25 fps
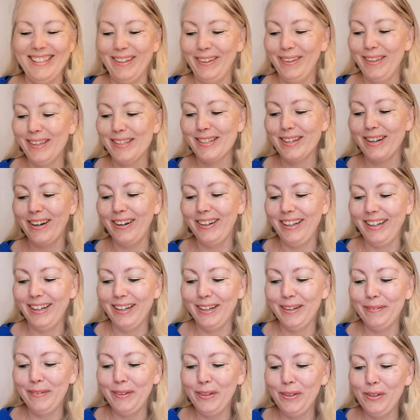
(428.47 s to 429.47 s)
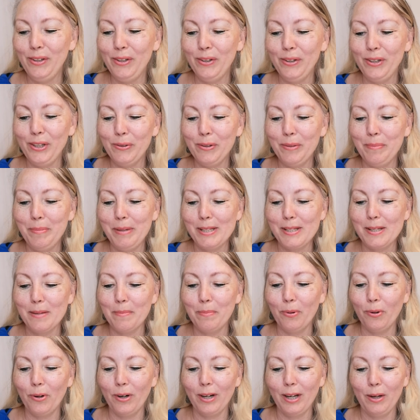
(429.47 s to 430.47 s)
so this card here, if you knew you would be
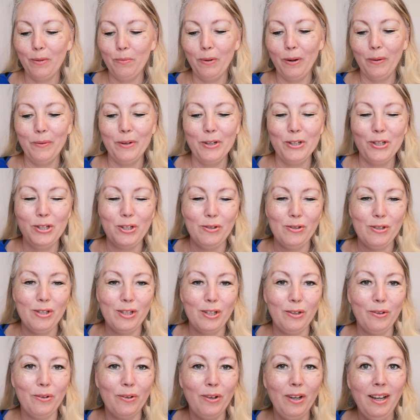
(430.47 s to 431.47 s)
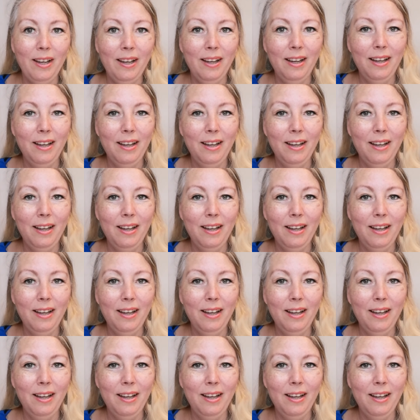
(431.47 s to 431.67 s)
supported, what would you do?